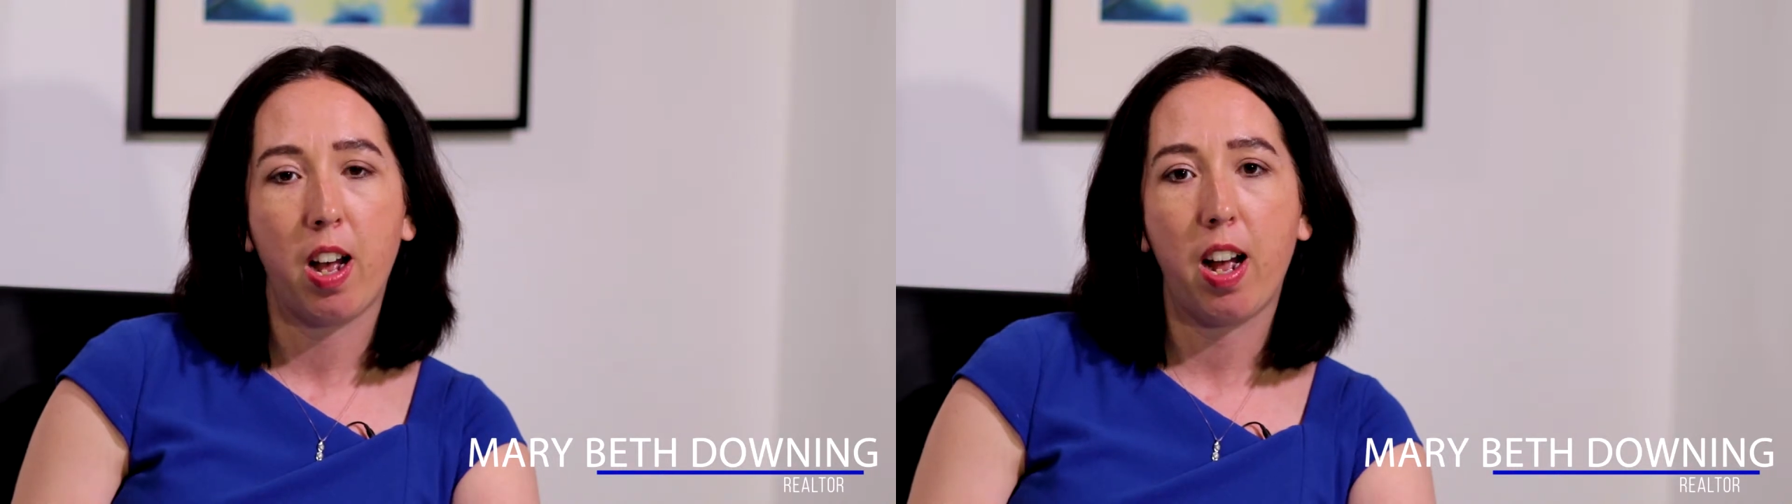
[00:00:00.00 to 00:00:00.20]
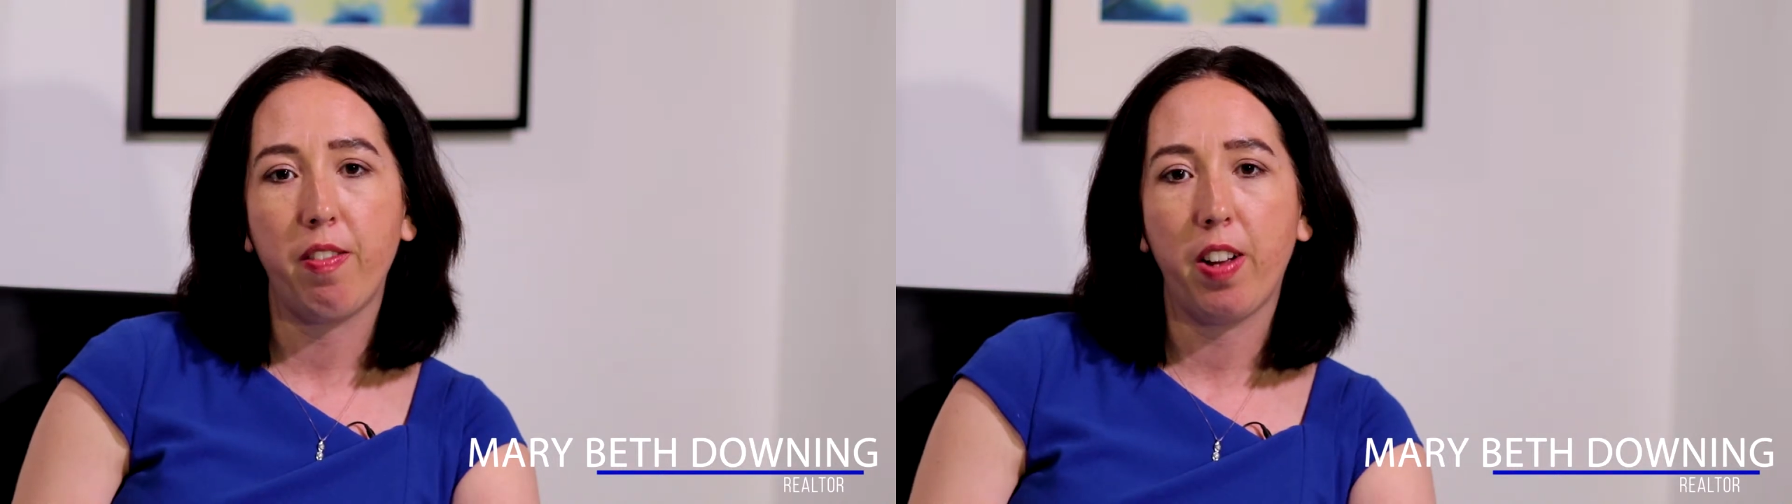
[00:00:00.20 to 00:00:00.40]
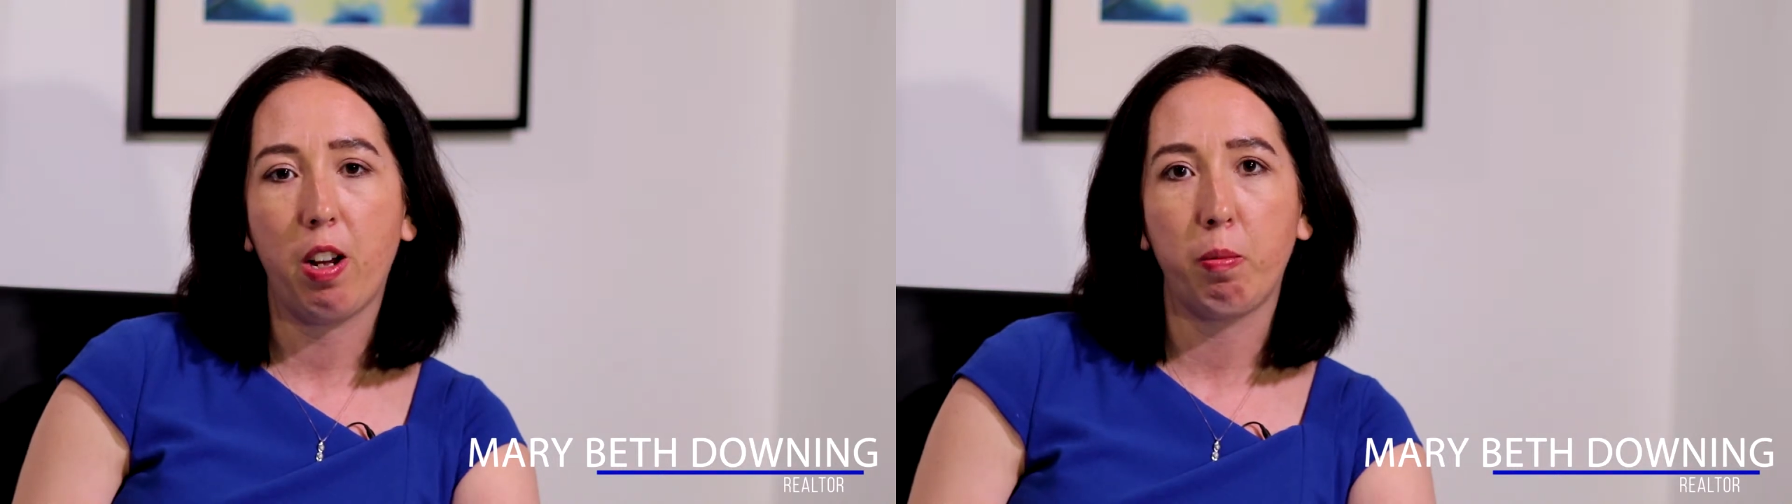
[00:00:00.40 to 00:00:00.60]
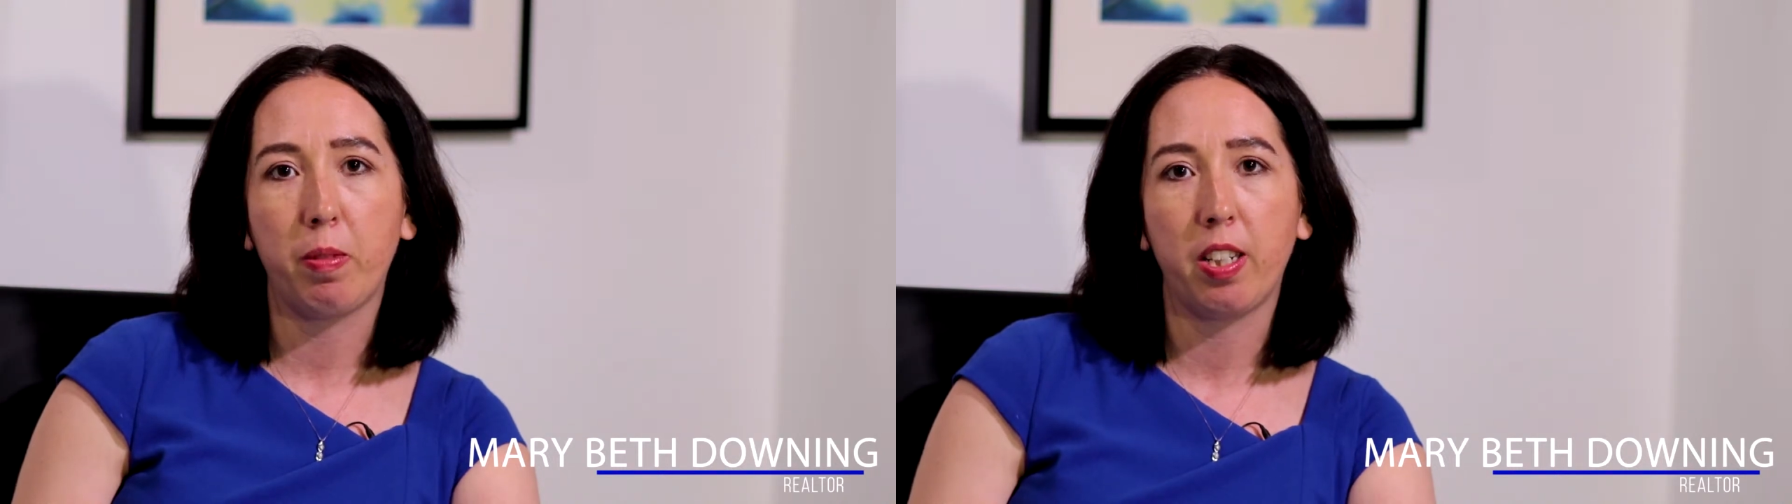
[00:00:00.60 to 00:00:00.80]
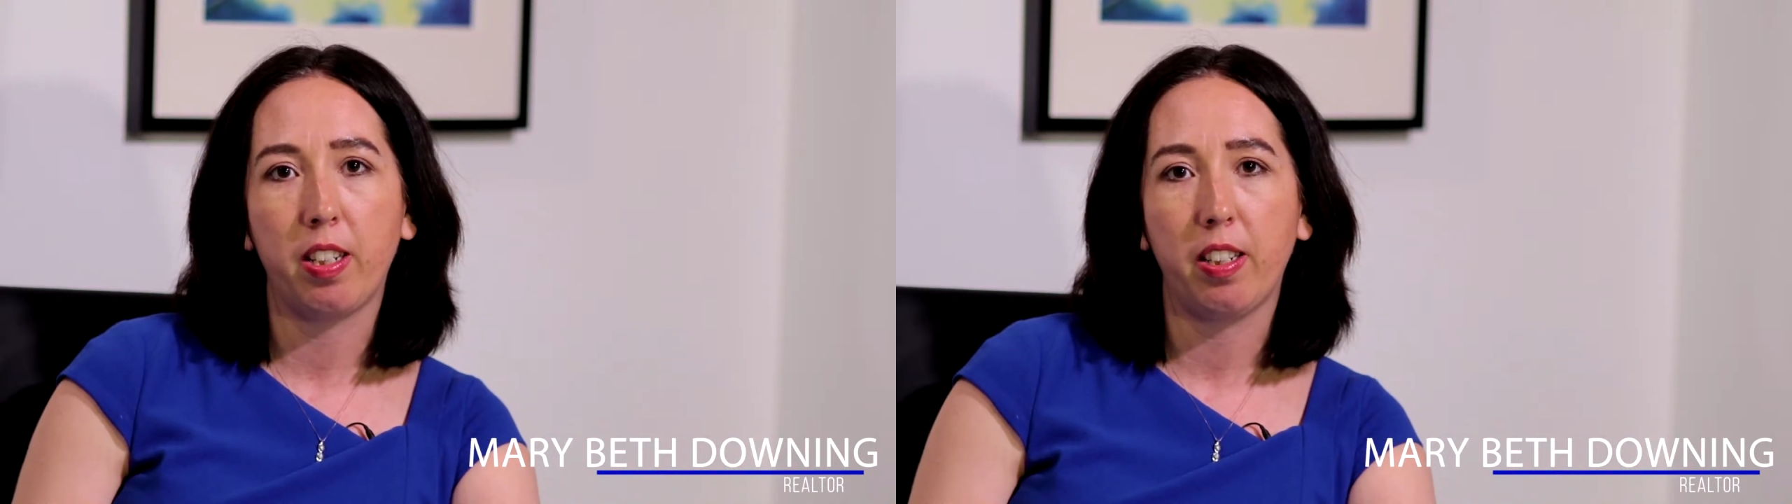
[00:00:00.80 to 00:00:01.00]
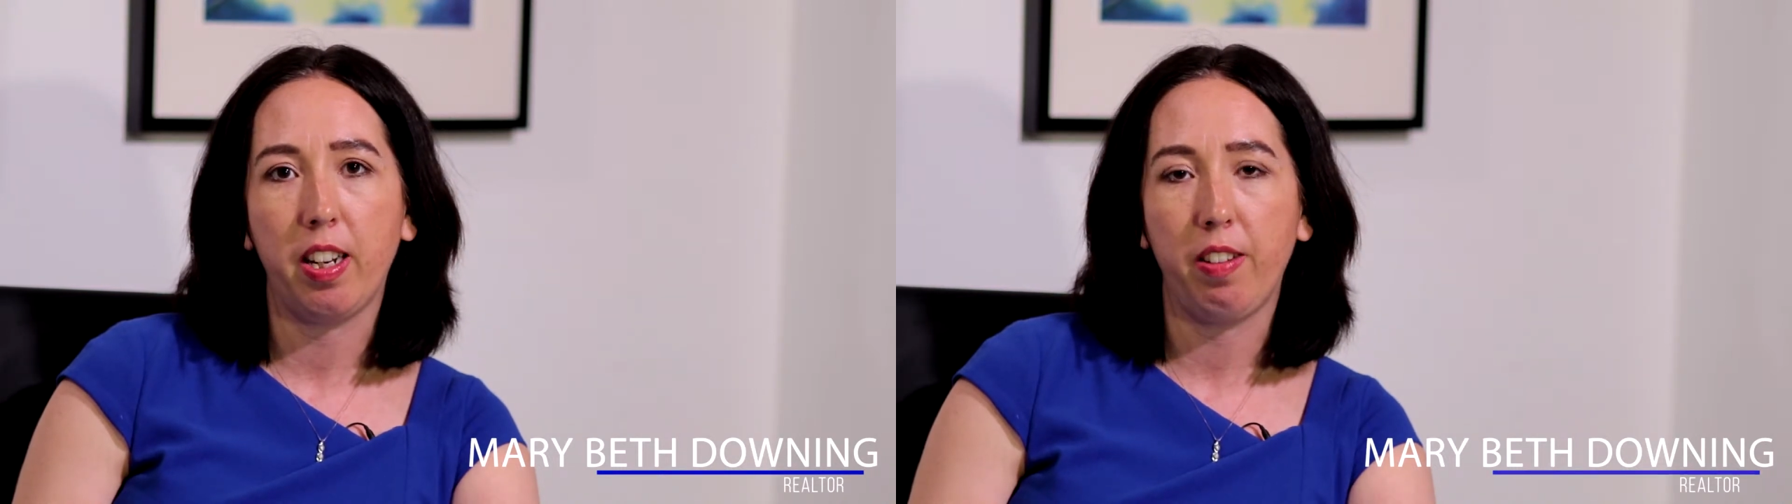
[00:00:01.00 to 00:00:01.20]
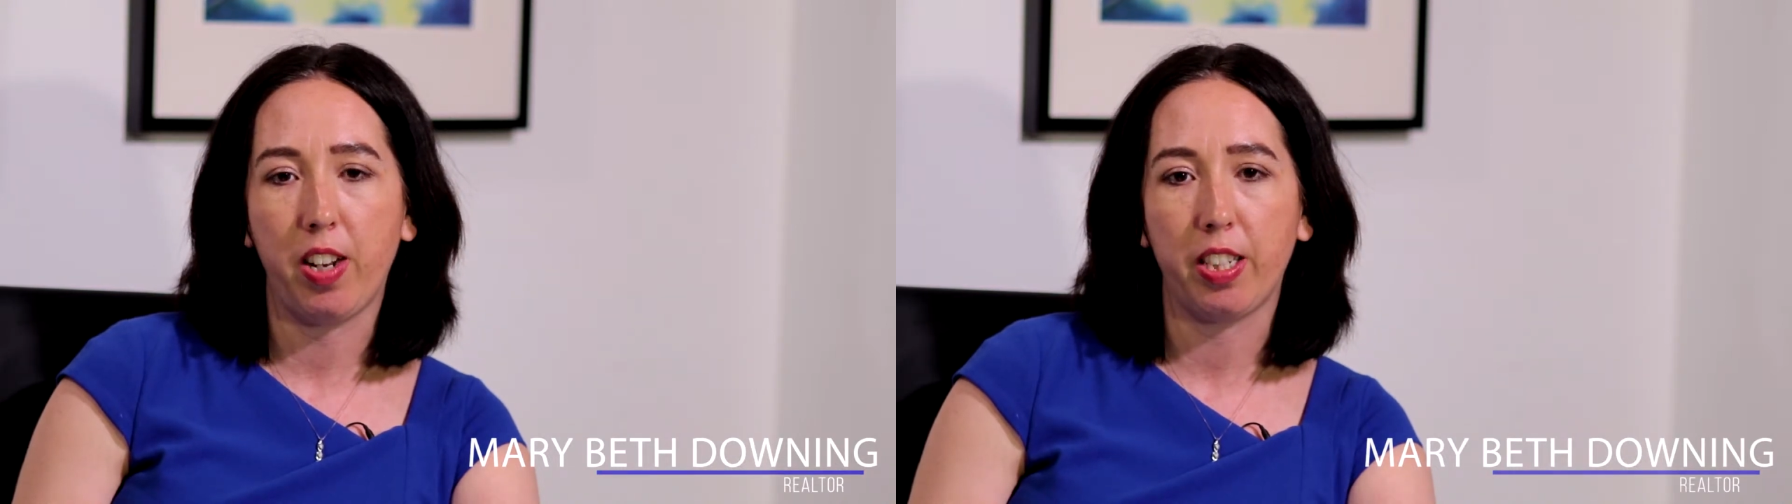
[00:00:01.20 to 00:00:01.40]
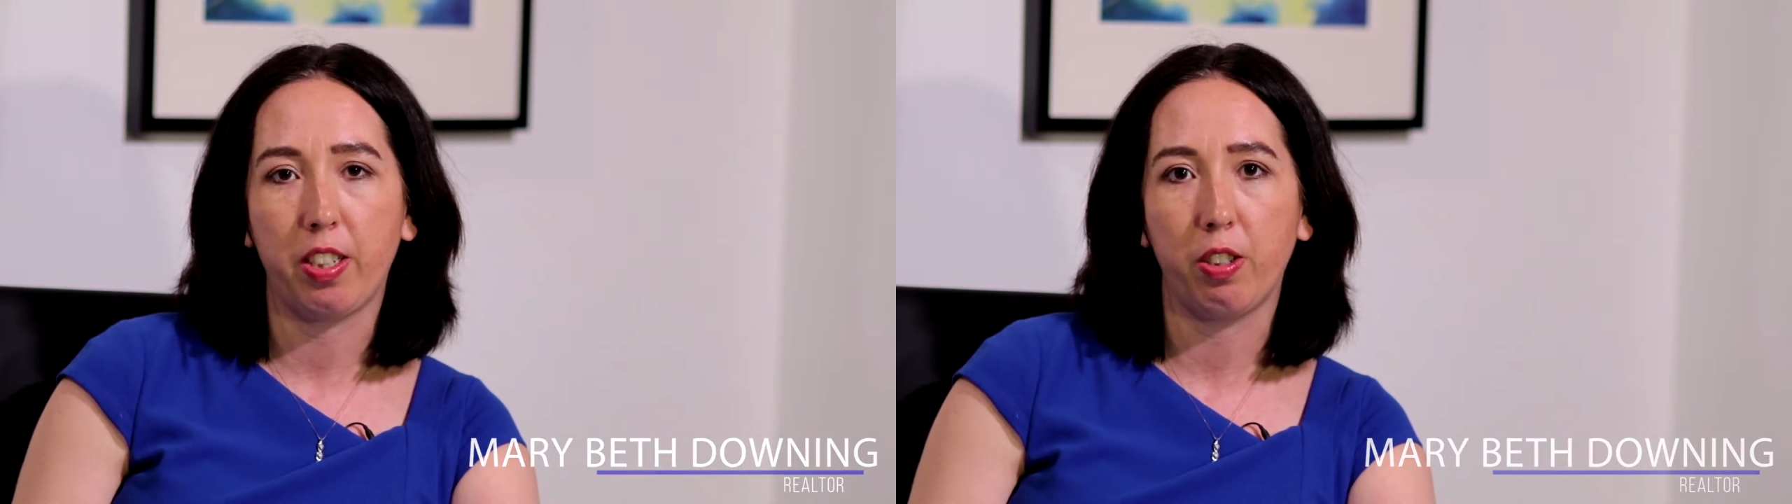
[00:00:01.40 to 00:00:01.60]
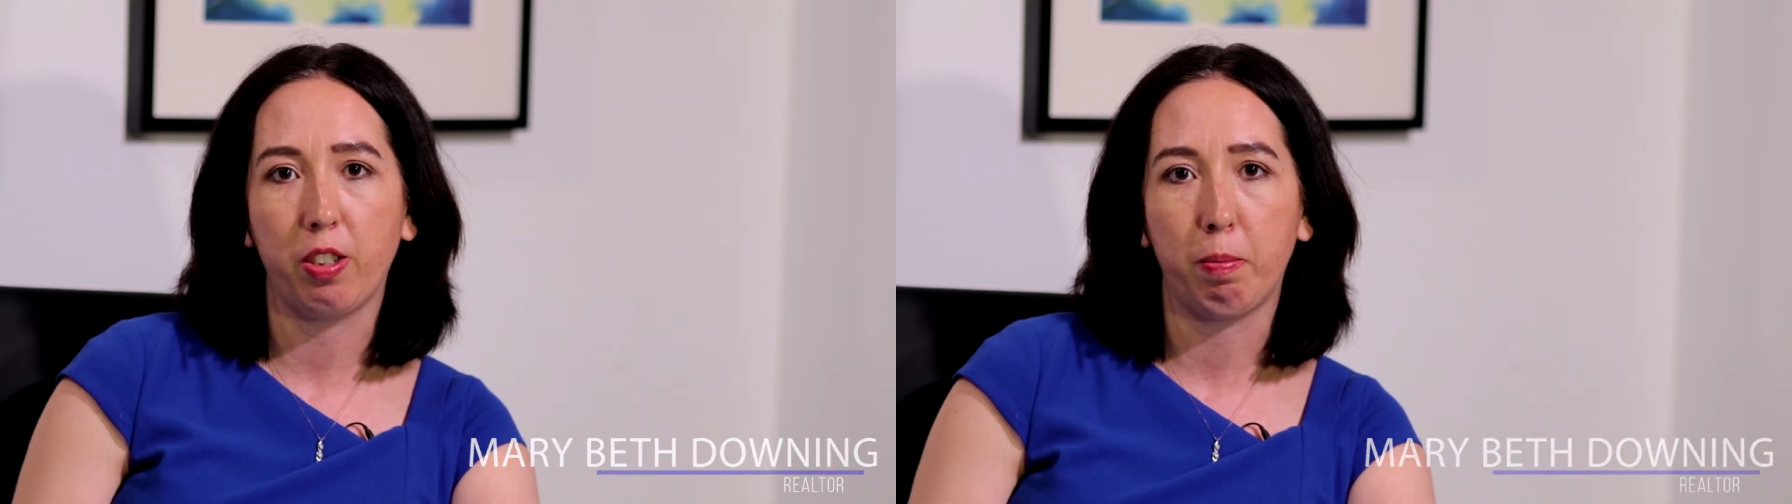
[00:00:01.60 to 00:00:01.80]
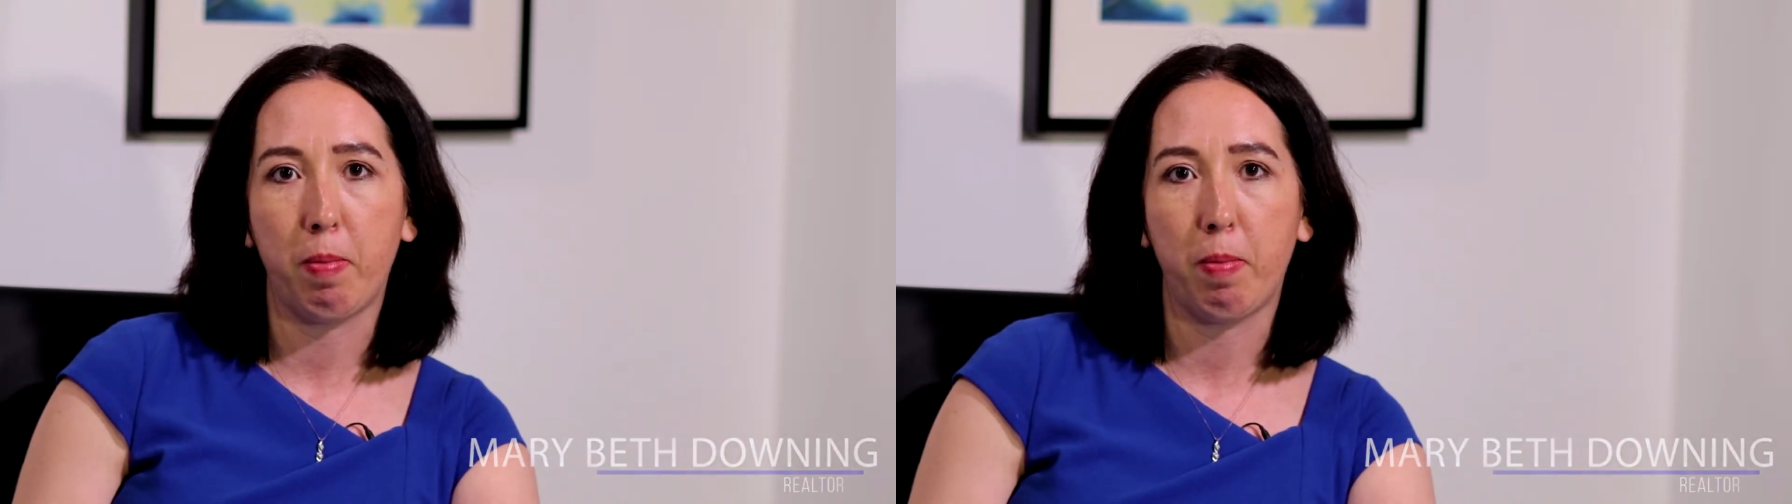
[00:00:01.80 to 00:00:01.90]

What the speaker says: I've helped investors